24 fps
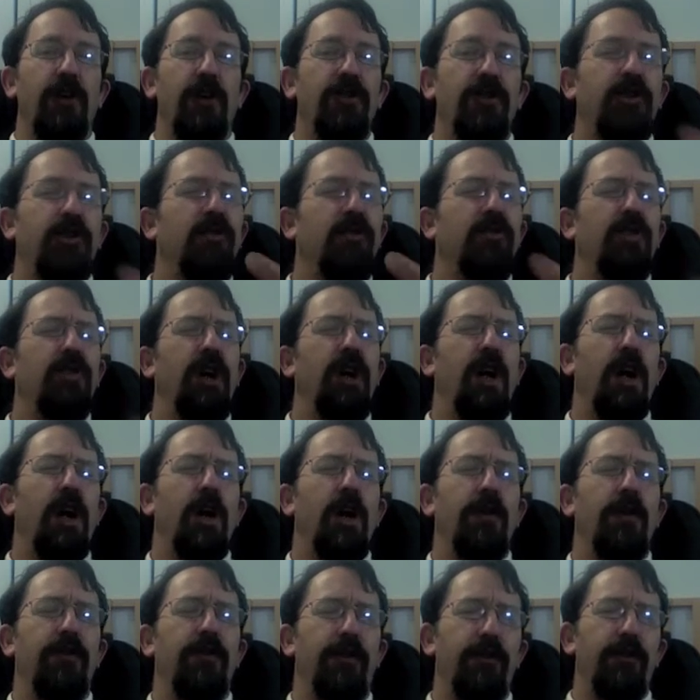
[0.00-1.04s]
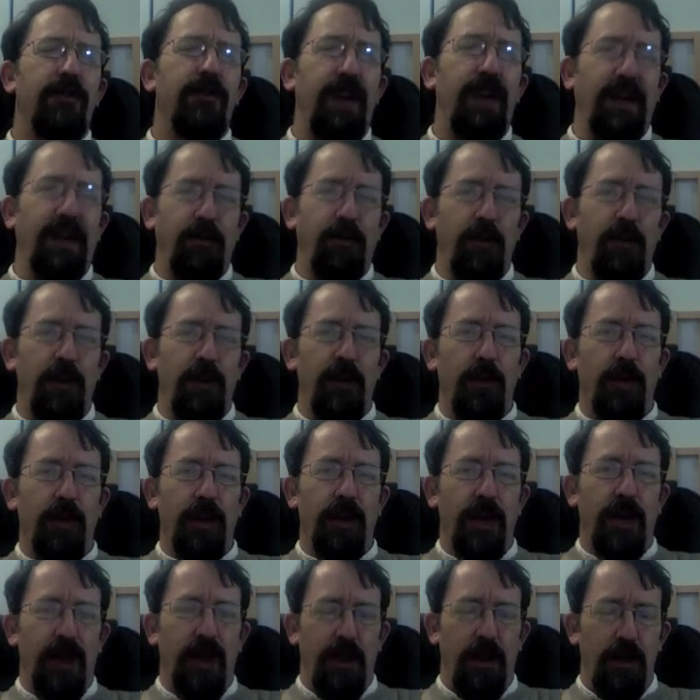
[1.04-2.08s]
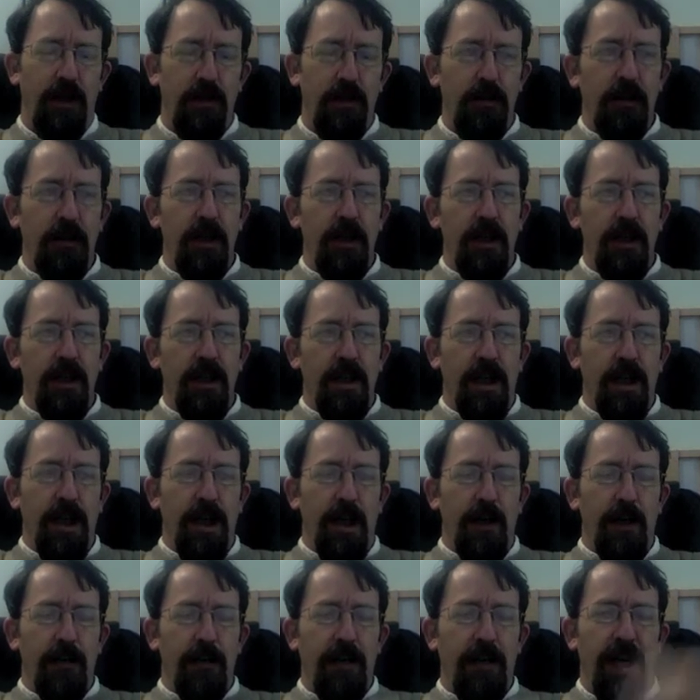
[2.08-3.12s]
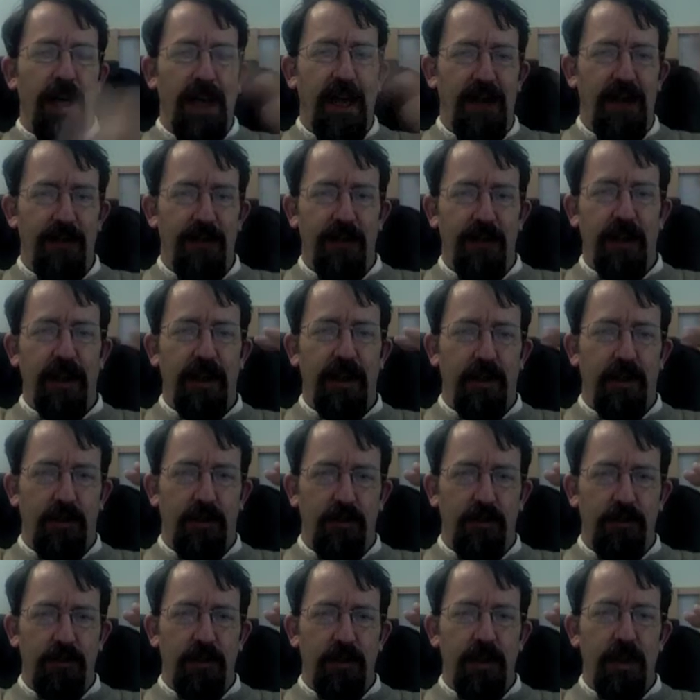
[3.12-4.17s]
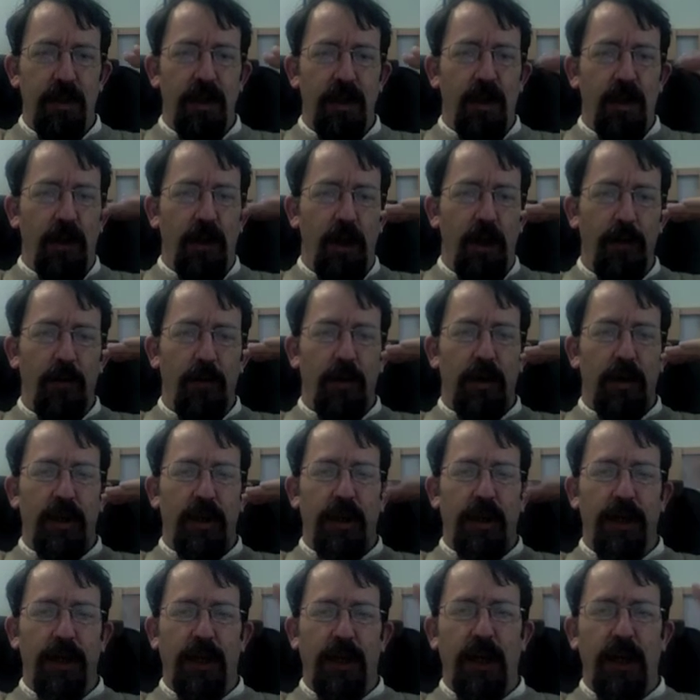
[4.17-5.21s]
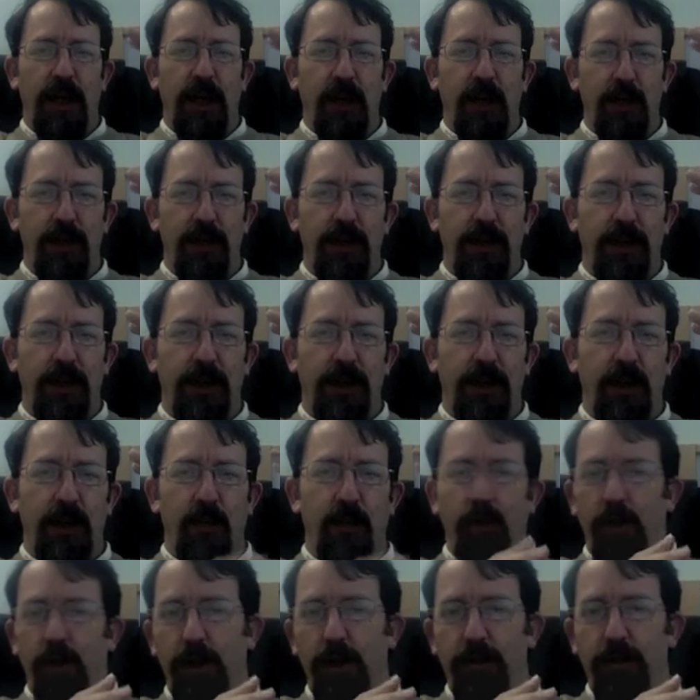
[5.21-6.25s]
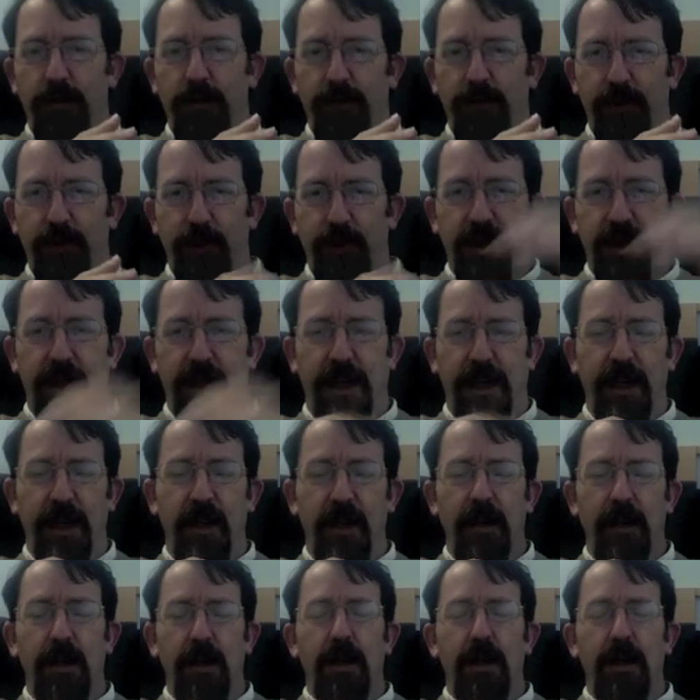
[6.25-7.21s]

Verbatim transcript: Do you know for a fact where you would go? Um, heaven or hell? I'm not going to go with the worm food thing.